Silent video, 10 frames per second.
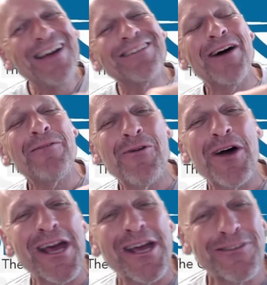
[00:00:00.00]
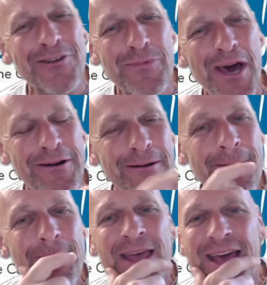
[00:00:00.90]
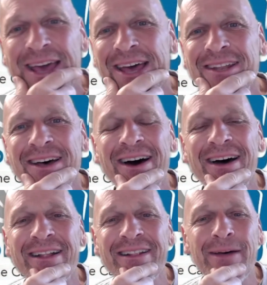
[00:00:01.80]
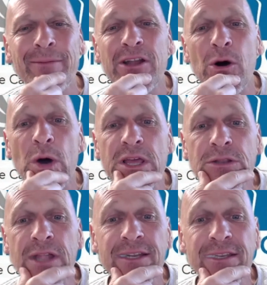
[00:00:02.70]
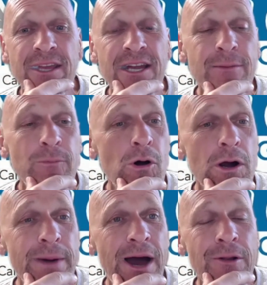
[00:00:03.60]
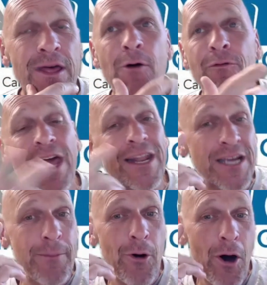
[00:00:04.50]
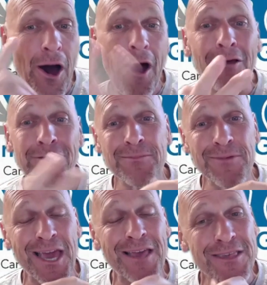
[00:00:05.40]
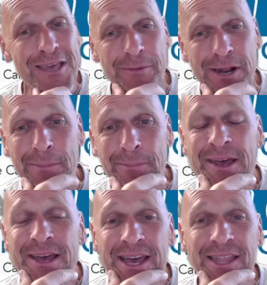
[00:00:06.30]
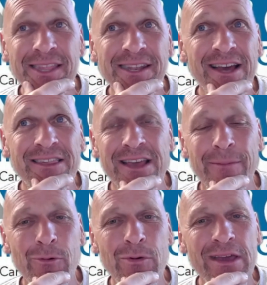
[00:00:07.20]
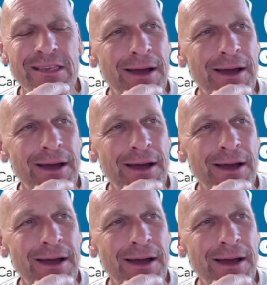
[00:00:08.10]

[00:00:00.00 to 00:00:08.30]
Tell me what I could do better, and let me know what you'd like to hear more about. We've got a couple awesome guests coming up in the next couple weeks.